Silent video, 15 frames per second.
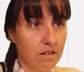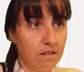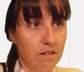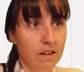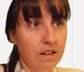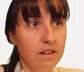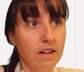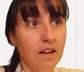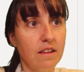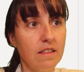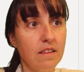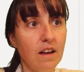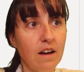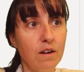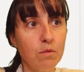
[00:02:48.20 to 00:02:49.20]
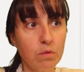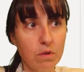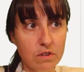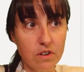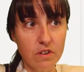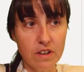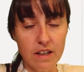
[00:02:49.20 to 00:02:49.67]
right? And that
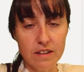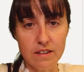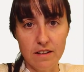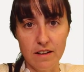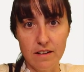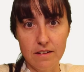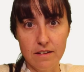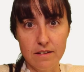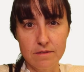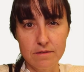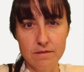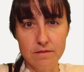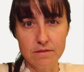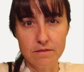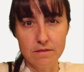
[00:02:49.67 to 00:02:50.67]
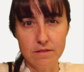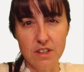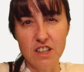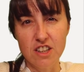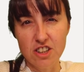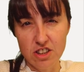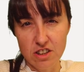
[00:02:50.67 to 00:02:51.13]
will concatenate it,
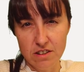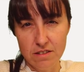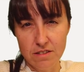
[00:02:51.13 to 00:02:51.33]
ish.